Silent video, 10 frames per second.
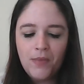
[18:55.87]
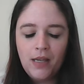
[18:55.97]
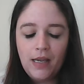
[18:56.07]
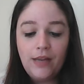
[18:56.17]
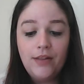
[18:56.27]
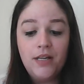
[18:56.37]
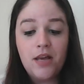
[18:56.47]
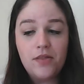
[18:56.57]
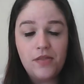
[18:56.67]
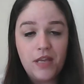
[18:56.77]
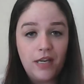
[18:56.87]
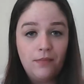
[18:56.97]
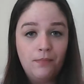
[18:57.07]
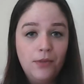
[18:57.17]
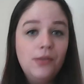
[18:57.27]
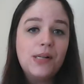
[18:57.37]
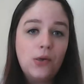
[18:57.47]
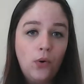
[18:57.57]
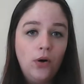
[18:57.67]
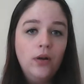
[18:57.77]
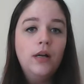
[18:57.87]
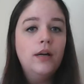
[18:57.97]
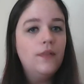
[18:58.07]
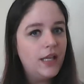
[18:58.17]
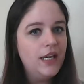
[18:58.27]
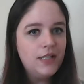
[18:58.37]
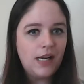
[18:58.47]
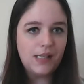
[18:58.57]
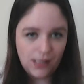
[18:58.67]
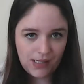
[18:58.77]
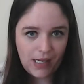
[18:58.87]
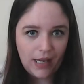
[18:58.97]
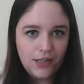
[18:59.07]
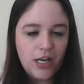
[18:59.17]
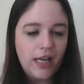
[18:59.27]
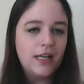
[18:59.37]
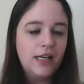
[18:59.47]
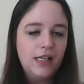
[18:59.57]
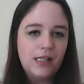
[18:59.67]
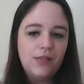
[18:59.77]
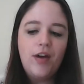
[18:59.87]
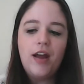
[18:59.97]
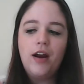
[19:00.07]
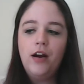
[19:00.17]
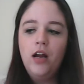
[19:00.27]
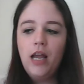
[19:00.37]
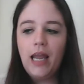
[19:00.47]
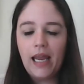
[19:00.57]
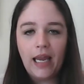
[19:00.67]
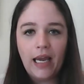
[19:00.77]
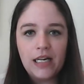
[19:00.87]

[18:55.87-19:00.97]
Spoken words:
In the musical, the king dies on stage. Anna is there, and